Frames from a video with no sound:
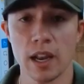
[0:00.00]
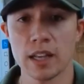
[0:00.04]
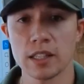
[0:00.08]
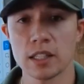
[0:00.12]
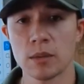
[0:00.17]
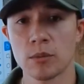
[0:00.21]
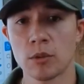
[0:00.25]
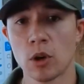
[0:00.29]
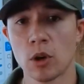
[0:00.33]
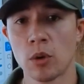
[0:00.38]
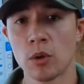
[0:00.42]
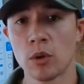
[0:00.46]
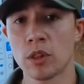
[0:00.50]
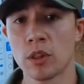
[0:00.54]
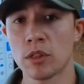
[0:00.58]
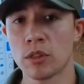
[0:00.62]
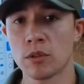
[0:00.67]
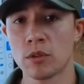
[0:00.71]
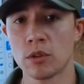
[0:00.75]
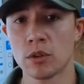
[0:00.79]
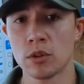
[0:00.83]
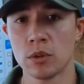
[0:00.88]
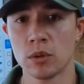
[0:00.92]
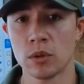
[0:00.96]
And as I'm going
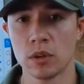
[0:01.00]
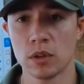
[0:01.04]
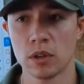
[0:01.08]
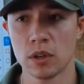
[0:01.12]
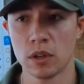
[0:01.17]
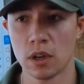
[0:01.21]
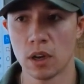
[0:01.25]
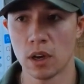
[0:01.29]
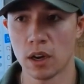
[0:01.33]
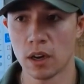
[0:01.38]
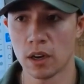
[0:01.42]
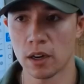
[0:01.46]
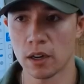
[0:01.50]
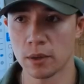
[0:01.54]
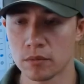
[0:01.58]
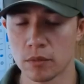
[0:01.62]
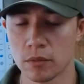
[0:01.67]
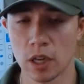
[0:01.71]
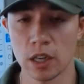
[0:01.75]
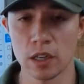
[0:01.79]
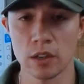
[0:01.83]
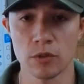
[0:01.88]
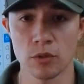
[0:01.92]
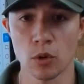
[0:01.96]
through
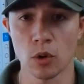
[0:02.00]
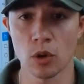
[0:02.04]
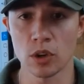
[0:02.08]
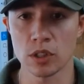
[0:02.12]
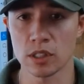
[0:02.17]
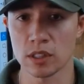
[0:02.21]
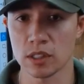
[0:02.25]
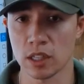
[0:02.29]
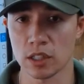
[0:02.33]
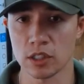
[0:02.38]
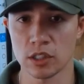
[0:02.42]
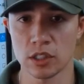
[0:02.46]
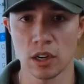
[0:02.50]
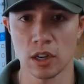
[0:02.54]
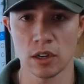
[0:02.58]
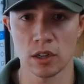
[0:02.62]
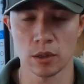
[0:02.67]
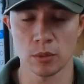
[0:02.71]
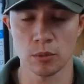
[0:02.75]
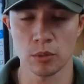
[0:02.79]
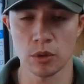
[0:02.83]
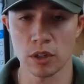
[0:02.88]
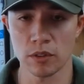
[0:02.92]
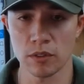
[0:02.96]
my divorce, as I
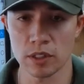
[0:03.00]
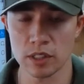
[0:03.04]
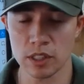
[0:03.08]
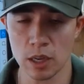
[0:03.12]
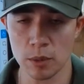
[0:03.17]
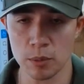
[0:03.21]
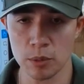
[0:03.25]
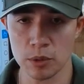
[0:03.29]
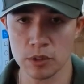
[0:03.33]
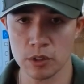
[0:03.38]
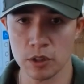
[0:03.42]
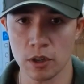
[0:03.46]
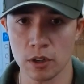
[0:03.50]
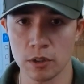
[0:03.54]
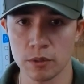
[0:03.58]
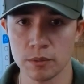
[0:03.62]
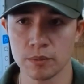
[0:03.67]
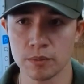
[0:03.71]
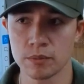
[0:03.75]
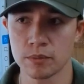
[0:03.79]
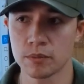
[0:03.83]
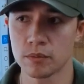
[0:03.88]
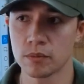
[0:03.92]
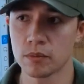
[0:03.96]
shared in a previous
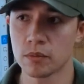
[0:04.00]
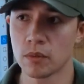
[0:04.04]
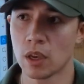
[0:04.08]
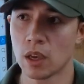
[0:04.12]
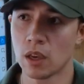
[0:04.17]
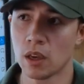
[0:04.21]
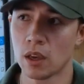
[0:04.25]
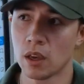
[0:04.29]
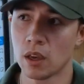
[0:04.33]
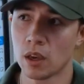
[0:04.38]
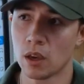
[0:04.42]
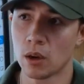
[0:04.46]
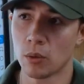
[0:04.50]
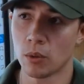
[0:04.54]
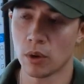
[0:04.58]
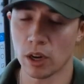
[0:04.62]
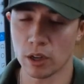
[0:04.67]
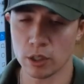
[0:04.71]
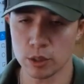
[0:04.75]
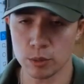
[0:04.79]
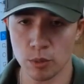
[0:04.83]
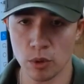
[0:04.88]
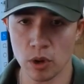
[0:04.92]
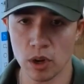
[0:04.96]
episode,
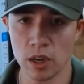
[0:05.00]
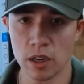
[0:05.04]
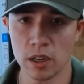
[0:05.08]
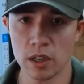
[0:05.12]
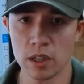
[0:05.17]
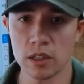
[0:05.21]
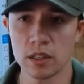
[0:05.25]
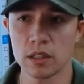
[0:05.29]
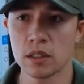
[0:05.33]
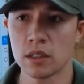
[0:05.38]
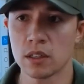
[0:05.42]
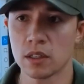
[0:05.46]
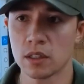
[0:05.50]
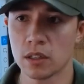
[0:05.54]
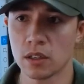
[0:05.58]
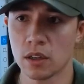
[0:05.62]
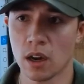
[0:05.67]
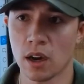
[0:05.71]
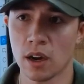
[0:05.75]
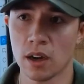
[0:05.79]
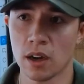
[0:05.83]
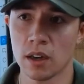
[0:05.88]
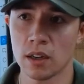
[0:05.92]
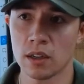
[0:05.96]
when I was praying,
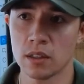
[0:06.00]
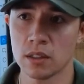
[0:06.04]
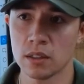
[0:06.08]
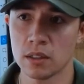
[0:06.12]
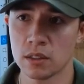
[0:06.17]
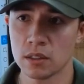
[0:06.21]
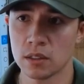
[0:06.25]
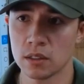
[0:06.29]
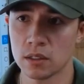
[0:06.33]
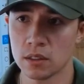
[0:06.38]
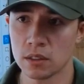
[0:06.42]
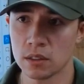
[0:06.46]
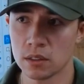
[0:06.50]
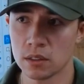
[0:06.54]
God